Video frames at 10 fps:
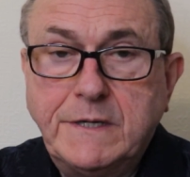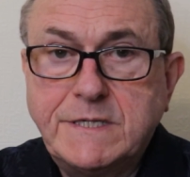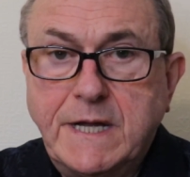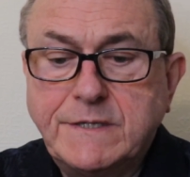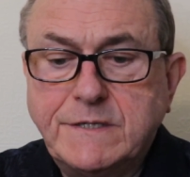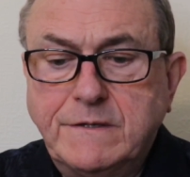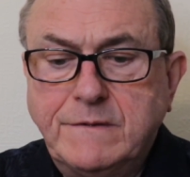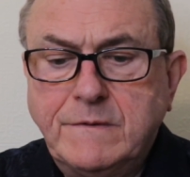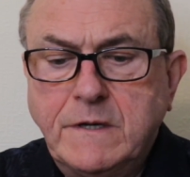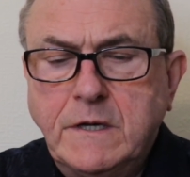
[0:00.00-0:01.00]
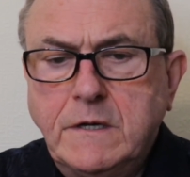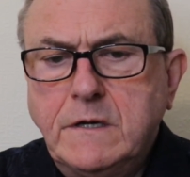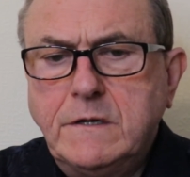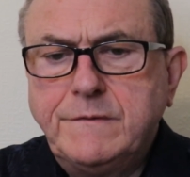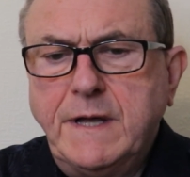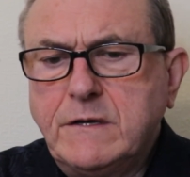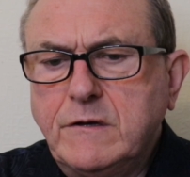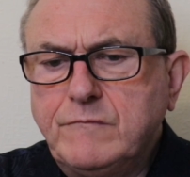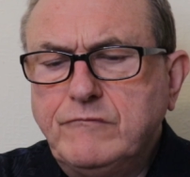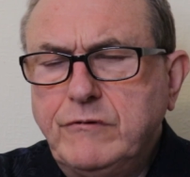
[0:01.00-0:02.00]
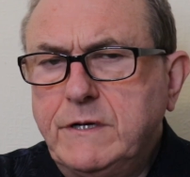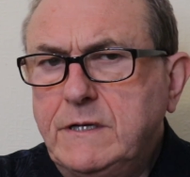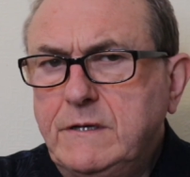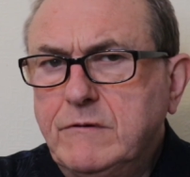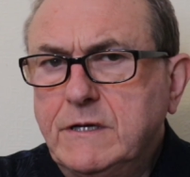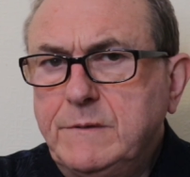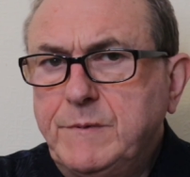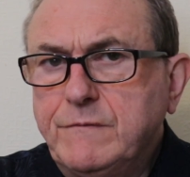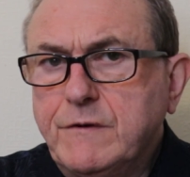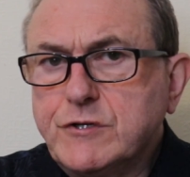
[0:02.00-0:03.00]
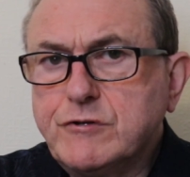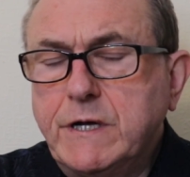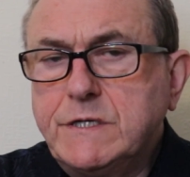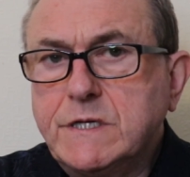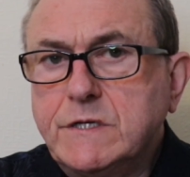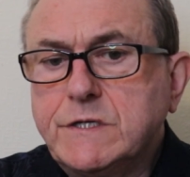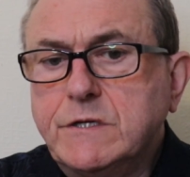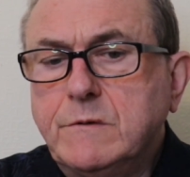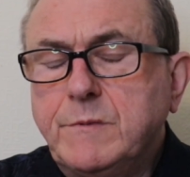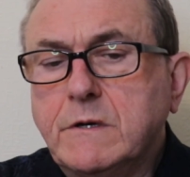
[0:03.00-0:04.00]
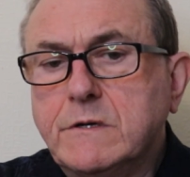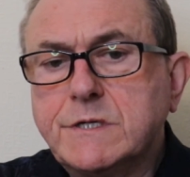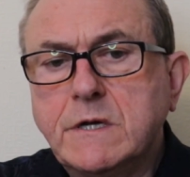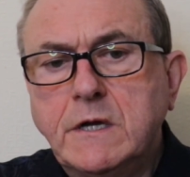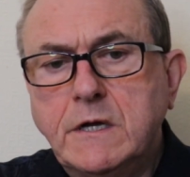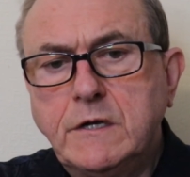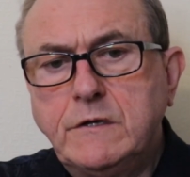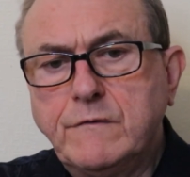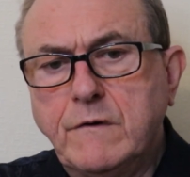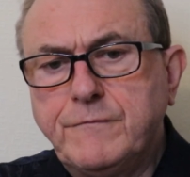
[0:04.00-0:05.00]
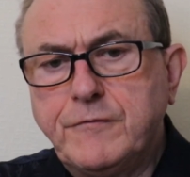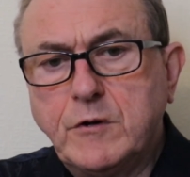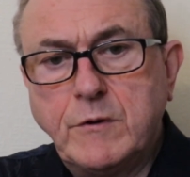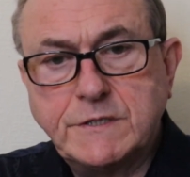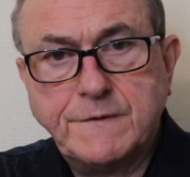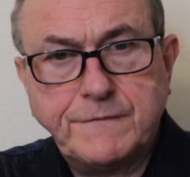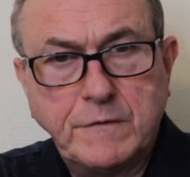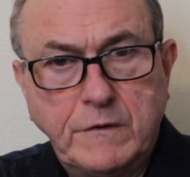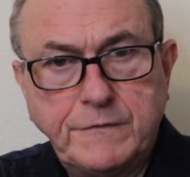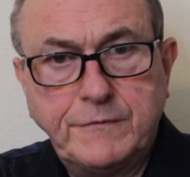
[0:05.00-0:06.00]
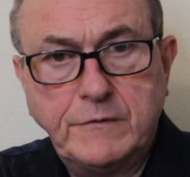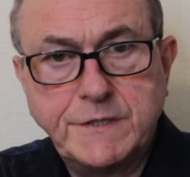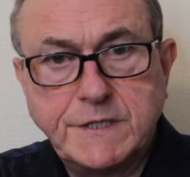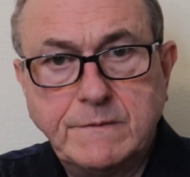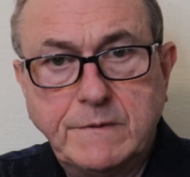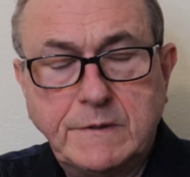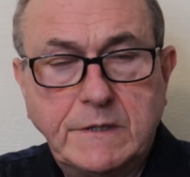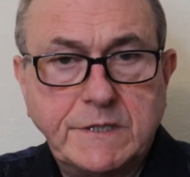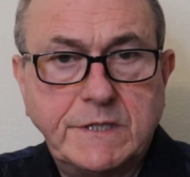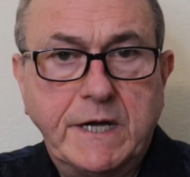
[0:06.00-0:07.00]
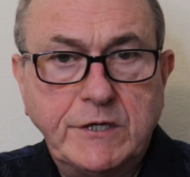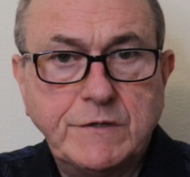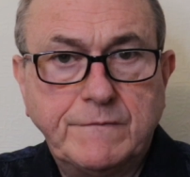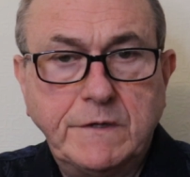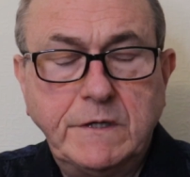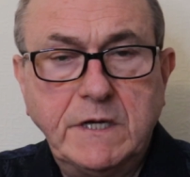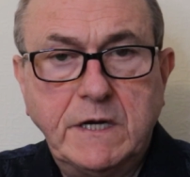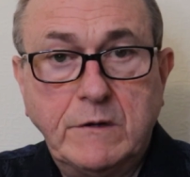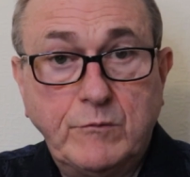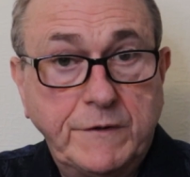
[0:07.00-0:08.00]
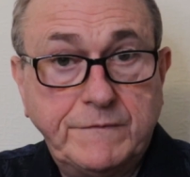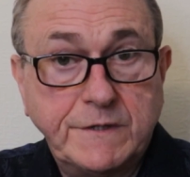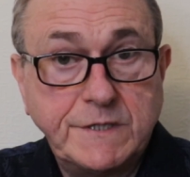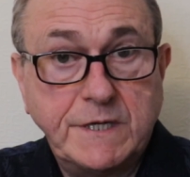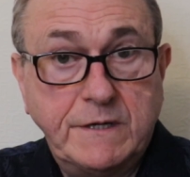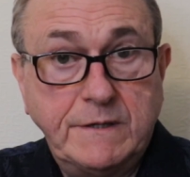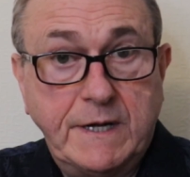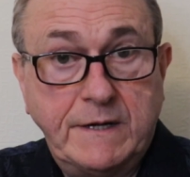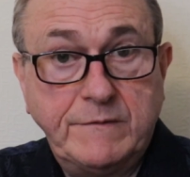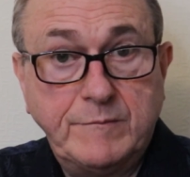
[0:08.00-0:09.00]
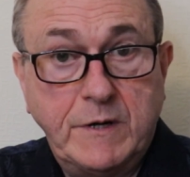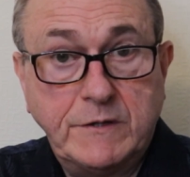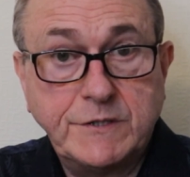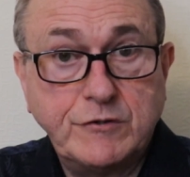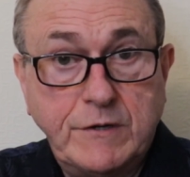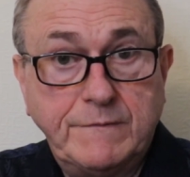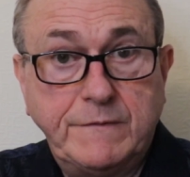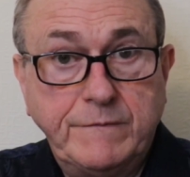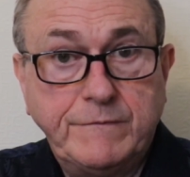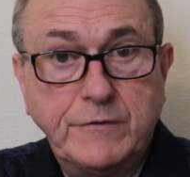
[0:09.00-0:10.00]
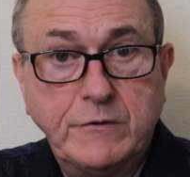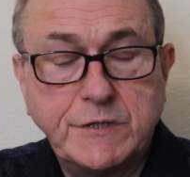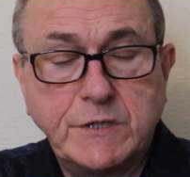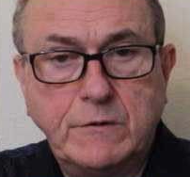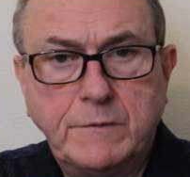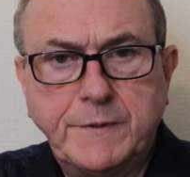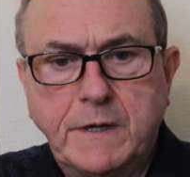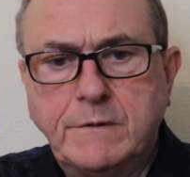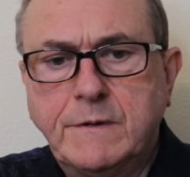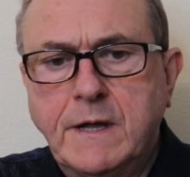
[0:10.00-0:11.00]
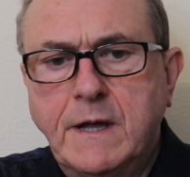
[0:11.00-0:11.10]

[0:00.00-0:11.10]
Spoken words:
Saturn, that could really, really be frustrating to you because you've gone through quite a thoughtful stage of the year with the Sun and Mars travelling through Scorpio,